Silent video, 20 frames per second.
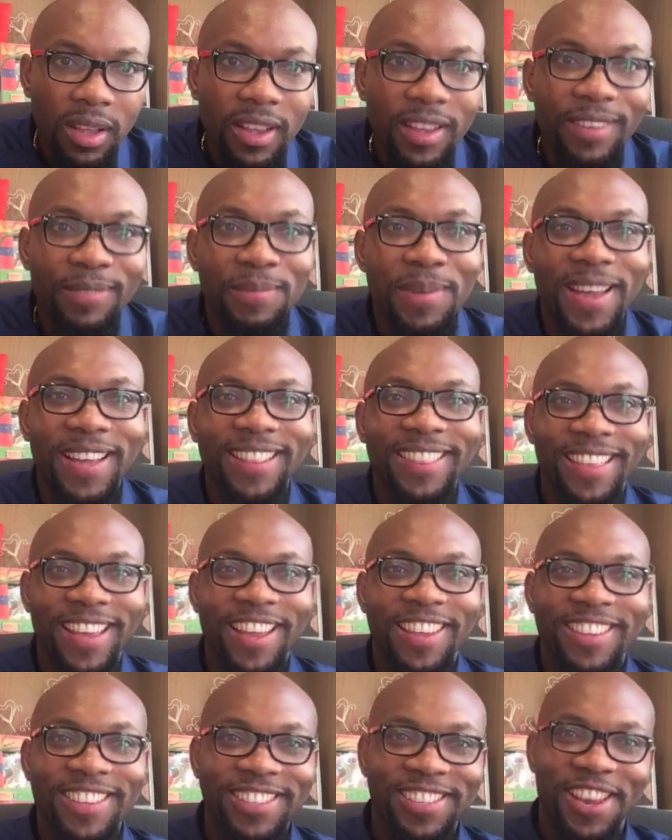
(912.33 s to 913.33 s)
Man,
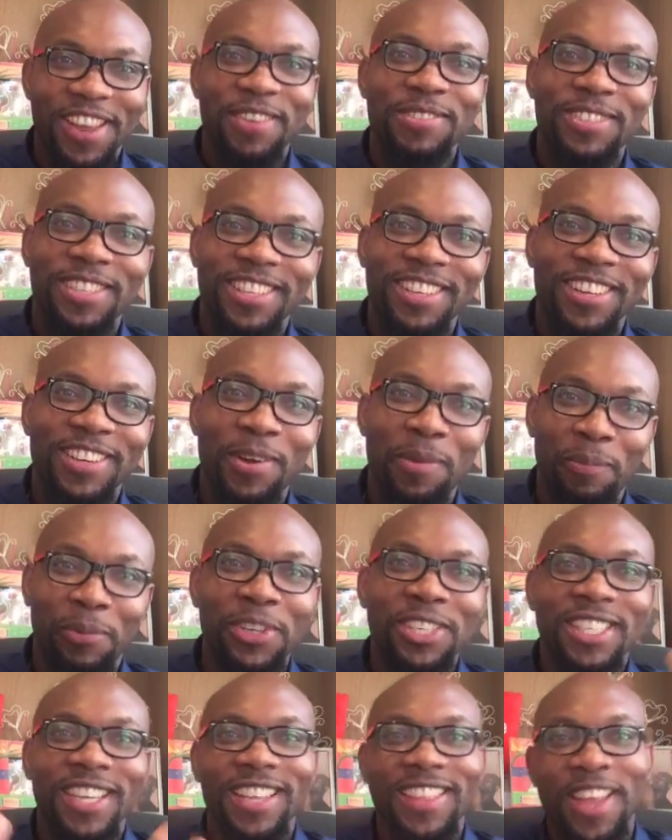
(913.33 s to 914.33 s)
thank you, James. You know, I
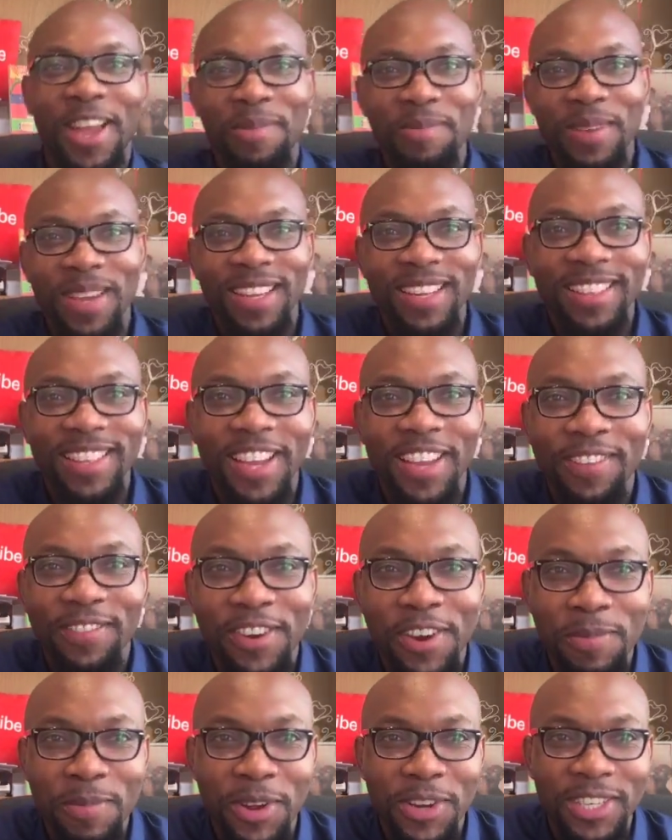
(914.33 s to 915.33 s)
appreciate that, man. Thank you
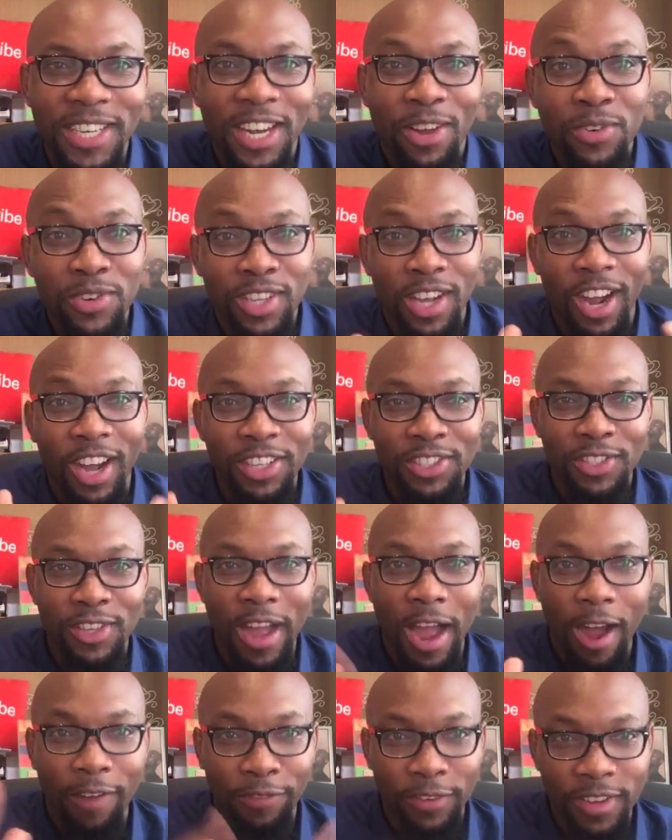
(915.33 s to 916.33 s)
very much. And I was also,
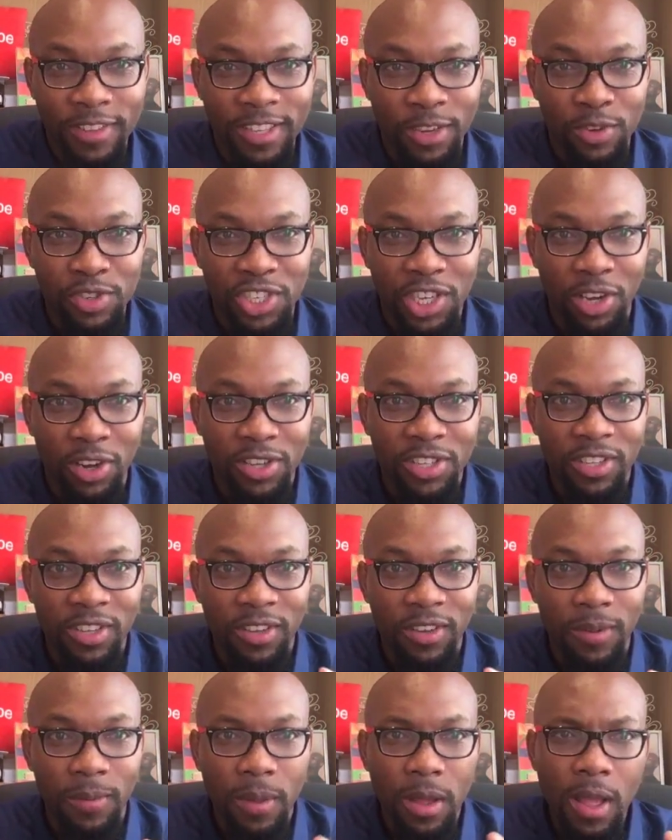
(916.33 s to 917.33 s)
after this, I will check out
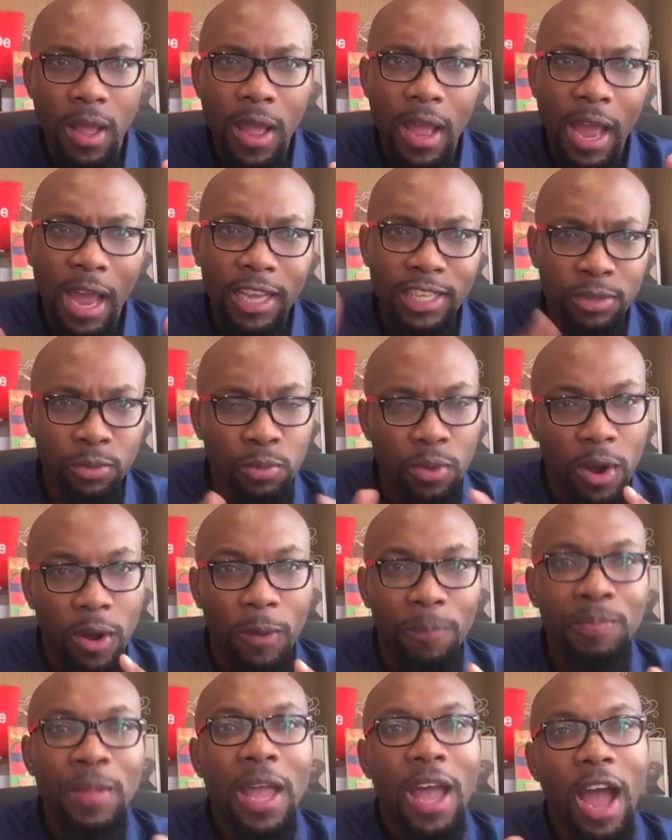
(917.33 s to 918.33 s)
your.
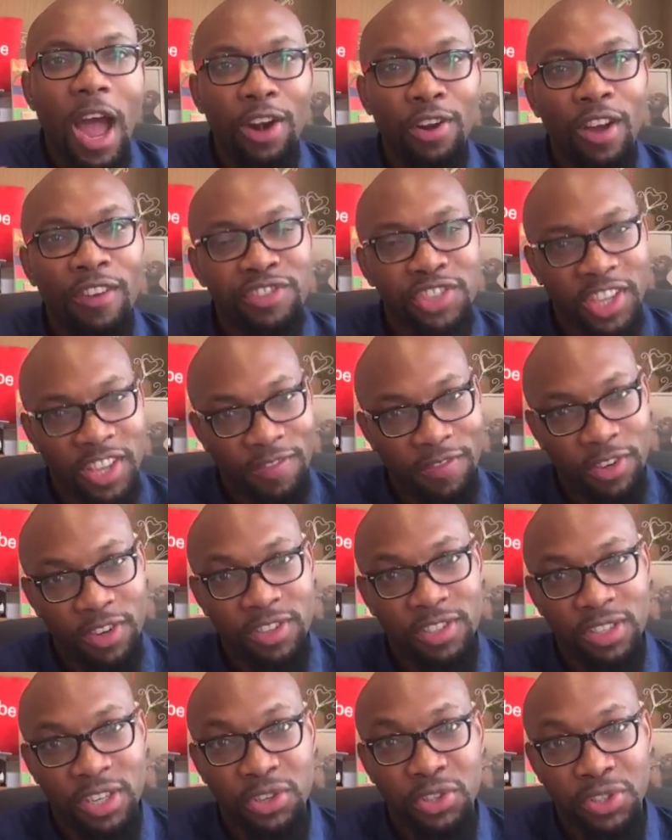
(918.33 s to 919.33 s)
Well, I know I've checked your
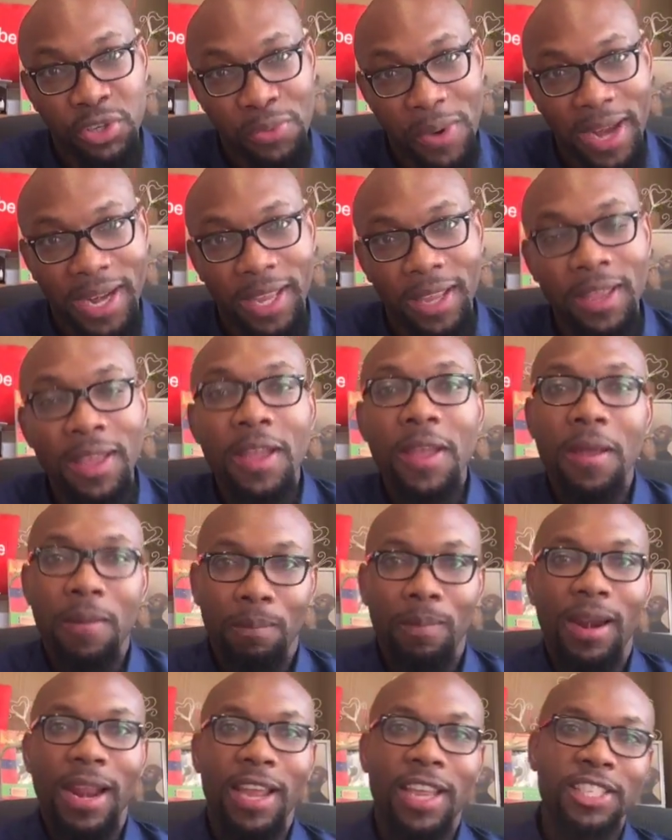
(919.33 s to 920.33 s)
videos out already,
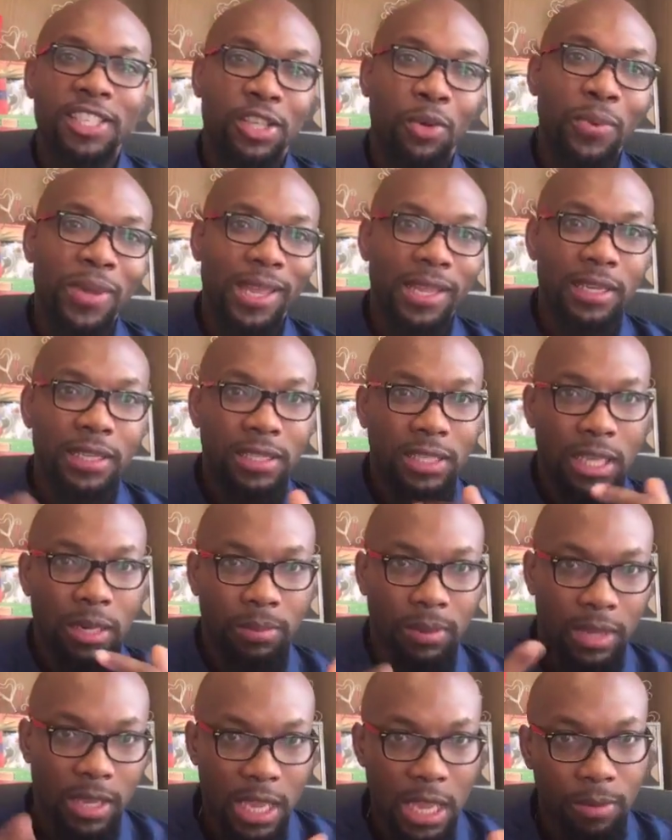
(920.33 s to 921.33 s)
but like I said, we can still
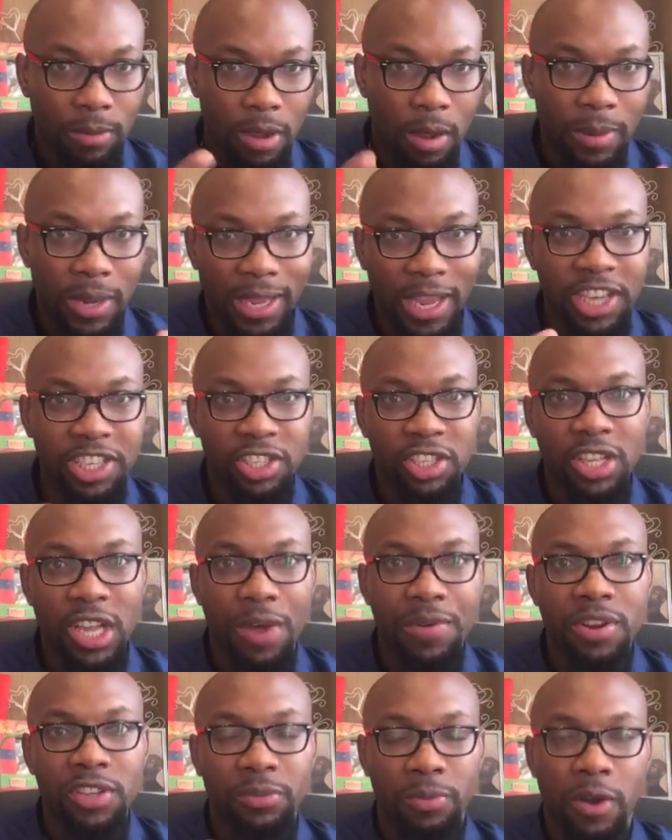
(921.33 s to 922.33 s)
keep communication
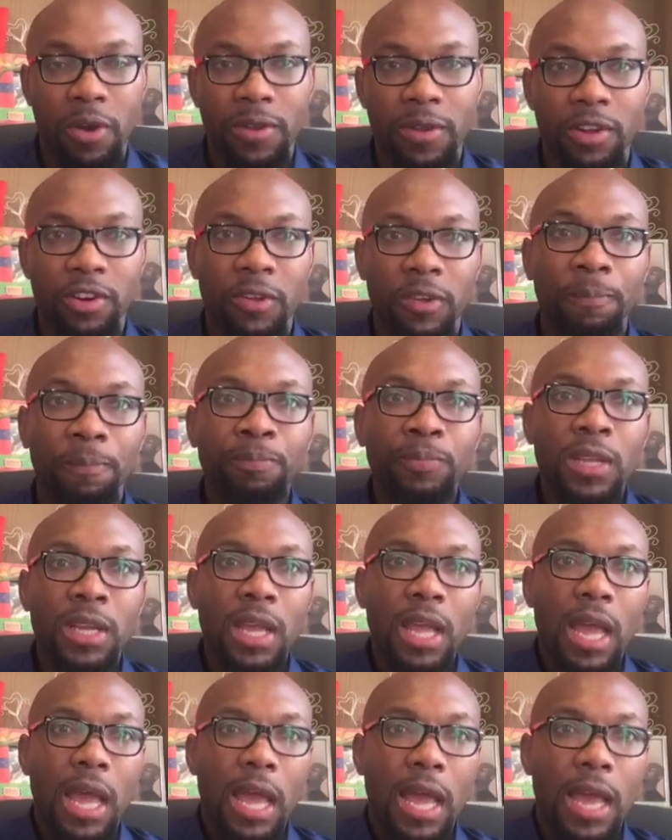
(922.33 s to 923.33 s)
going as well, you know.
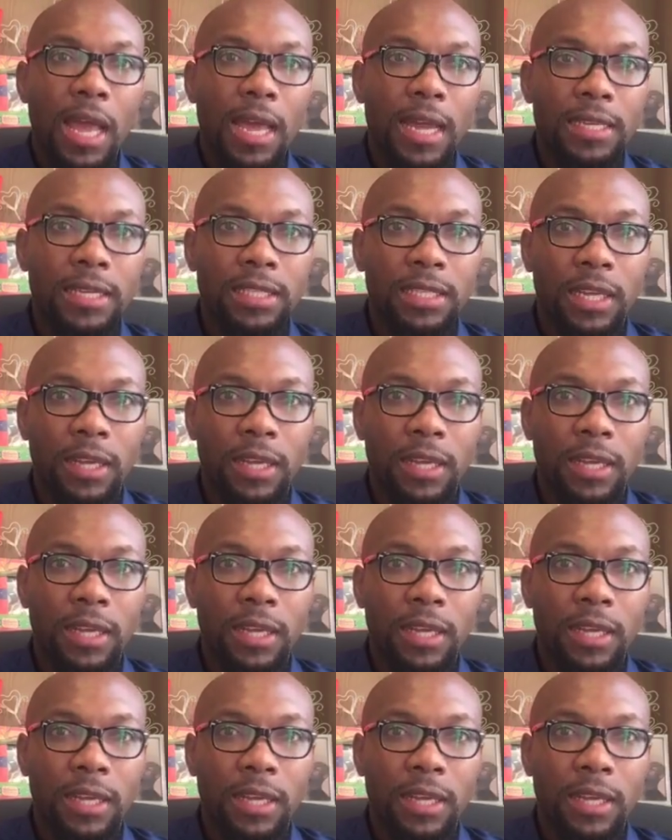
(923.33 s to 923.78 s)
And